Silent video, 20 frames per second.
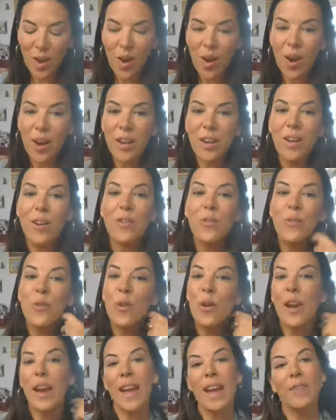on
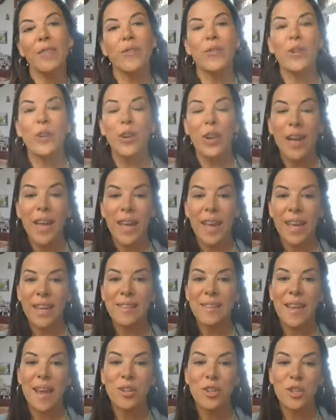forever.
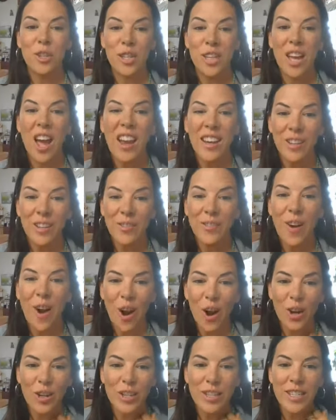It's actually kind of
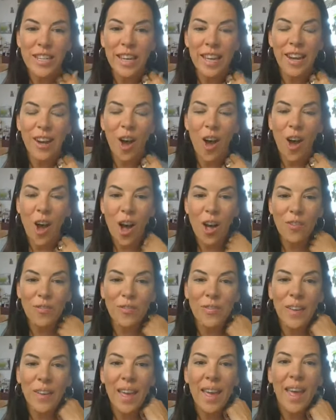hard to get
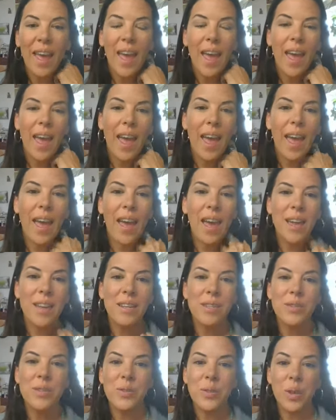off,
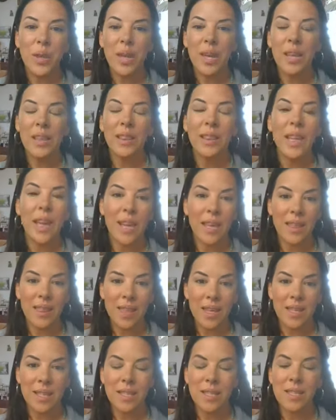and it
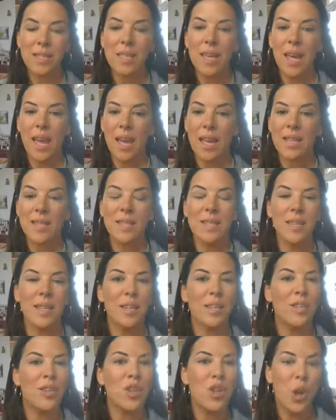lengthens. It's
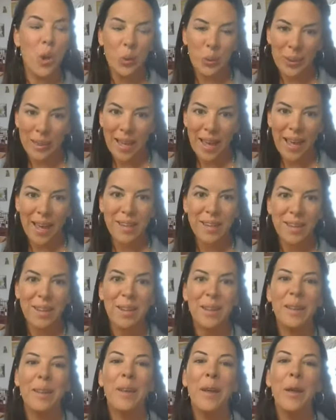no
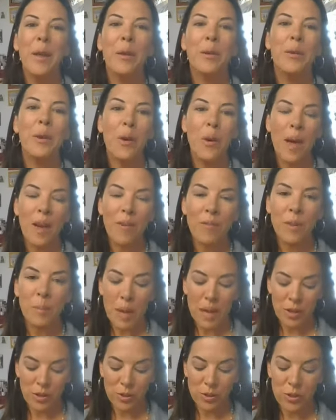lead, no heavy
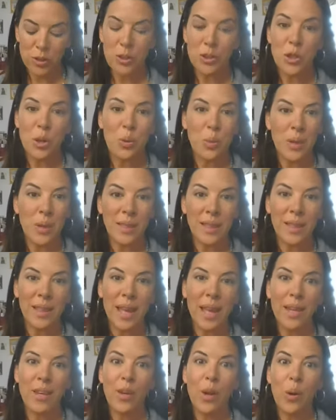metals. You don't want the
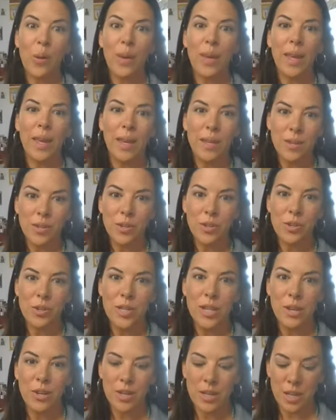lead going into your
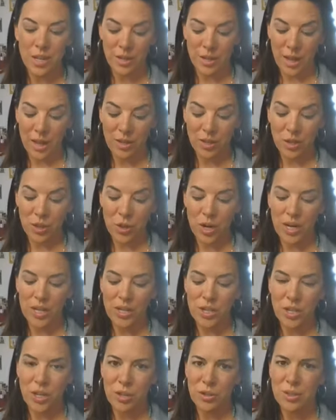tear duct and straight
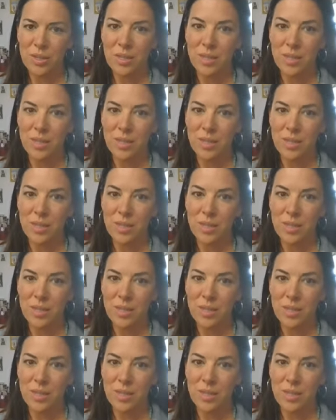into your